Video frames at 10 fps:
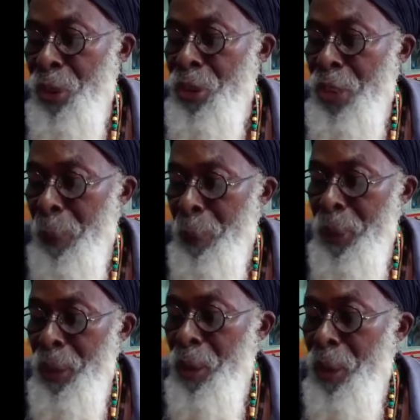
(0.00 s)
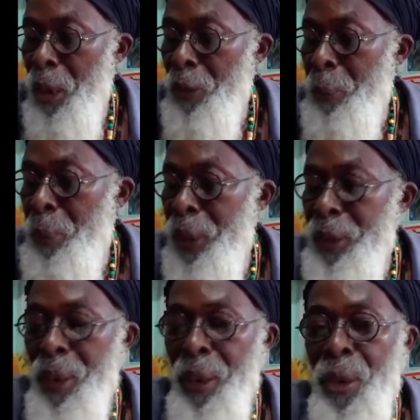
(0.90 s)
or chaplain of a
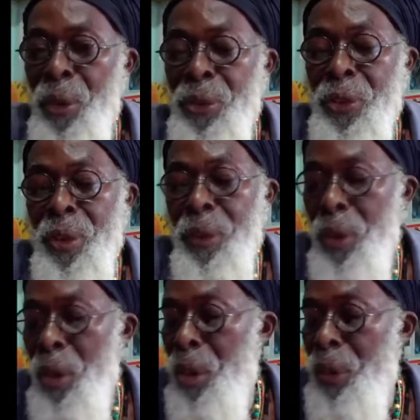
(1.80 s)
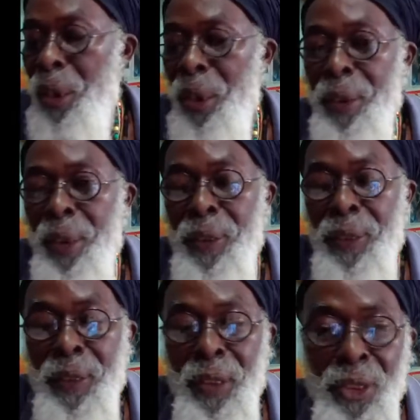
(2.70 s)
particular house or
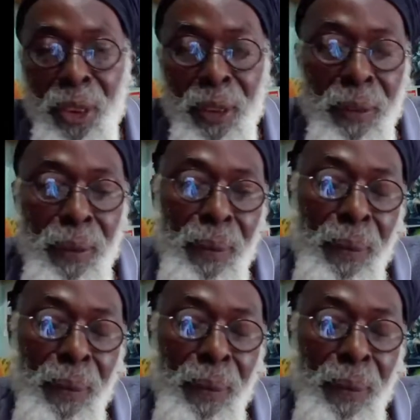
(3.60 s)
organization.